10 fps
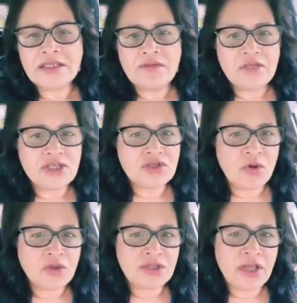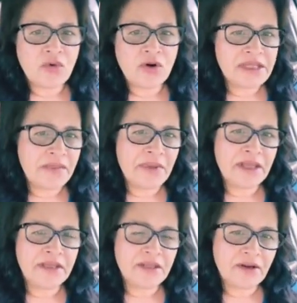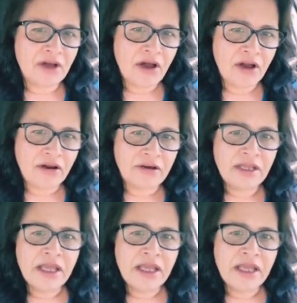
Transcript: result. They were sleeping in their car.